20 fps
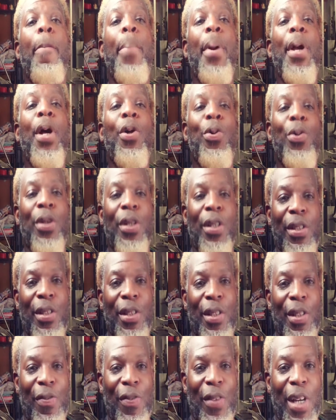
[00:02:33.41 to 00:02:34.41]

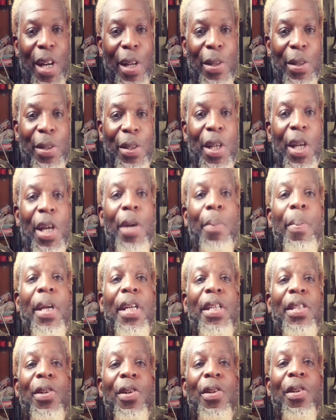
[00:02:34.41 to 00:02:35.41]
billions of dollars
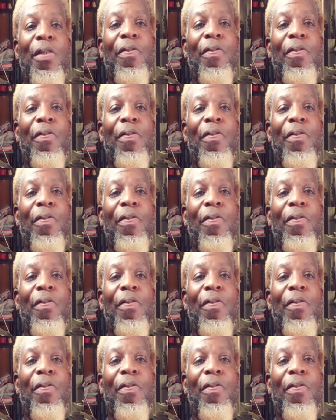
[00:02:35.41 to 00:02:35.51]
based on